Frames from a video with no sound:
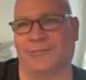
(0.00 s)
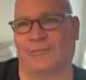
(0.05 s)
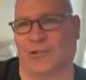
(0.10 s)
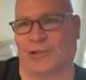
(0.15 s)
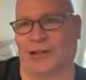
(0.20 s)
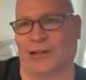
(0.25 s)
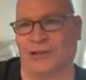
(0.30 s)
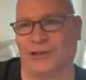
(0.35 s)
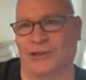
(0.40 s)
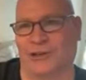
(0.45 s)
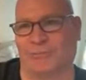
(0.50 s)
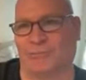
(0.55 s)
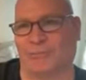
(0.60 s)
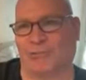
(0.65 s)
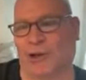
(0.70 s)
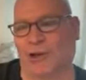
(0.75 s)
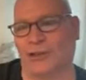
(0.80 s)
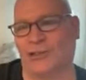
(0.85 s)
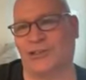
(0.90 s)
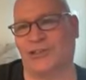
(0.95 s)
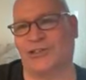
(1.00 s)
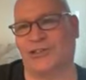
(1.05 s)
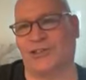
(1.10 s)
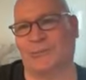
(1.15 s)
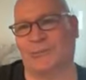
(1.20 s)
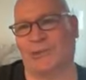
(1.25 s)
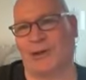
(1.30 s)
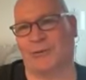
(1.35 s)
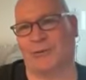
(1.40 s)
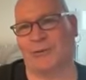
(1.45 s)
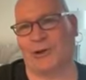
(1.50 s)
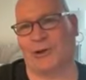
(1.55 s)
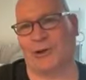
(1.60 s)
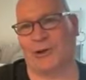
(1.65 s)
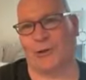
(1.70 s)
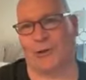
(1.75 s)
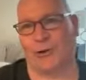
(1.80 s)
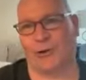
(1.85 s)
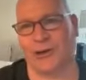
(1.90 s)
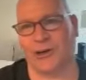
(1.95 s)
you can bludgeon somebody with a
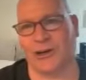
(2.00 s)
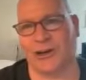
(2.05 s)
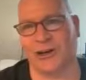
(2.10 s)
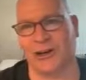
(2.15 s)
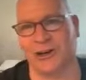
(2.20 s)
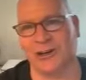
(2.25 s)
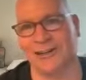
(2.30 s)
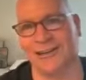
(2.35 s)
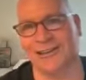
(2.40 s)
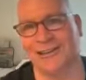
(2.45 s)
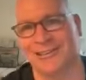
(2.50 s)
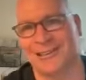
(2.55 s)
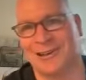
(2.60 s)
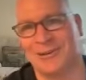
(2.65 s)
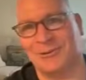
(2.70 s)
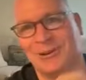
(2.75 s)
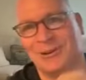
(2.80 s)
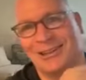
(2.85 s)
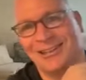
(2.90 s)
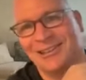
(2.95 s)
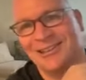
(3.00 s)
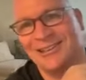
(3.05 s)
corn dog. Is that what